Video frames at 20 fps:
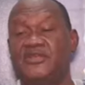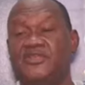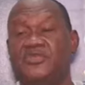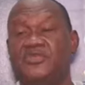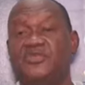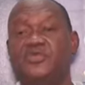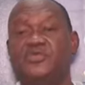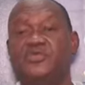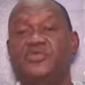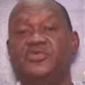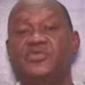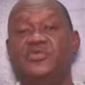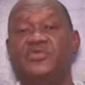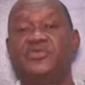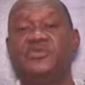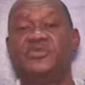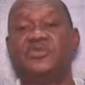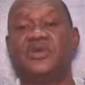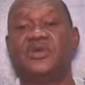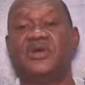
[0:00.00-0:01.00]
to
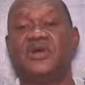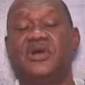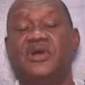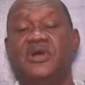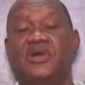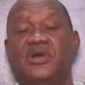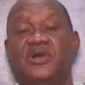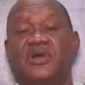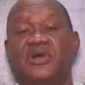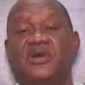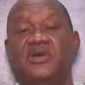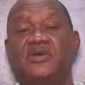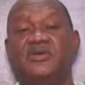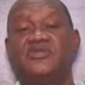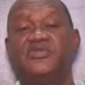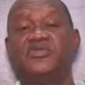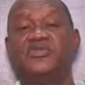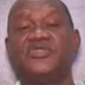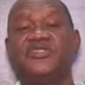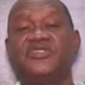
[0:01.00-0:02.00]

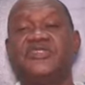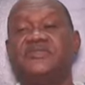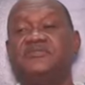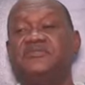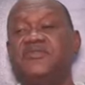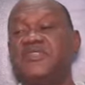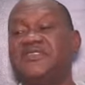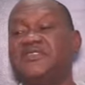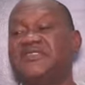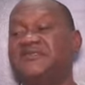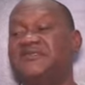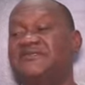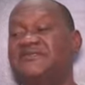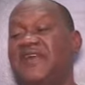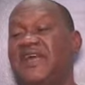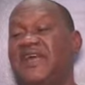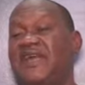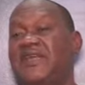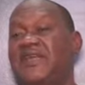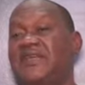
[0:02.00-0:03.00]

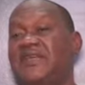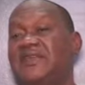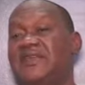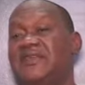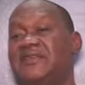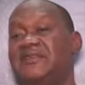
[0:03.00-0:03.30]
demystify